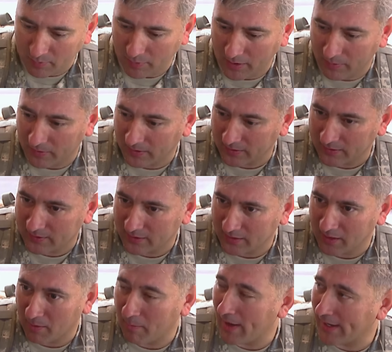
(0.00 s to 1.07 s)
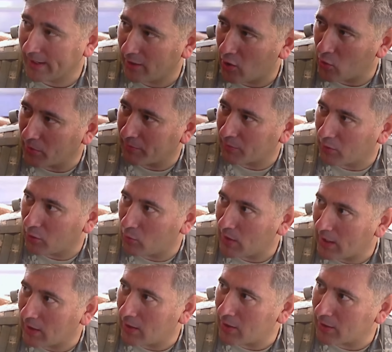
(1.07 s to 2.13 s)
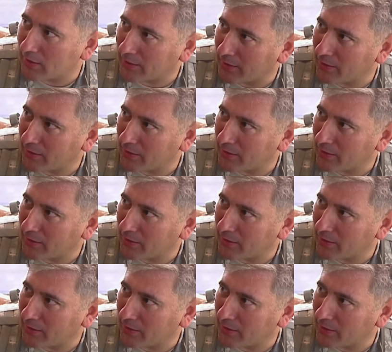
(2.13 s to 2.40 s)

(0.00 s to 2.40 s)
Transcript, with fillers: to be able to come back and hold them for a little while longer,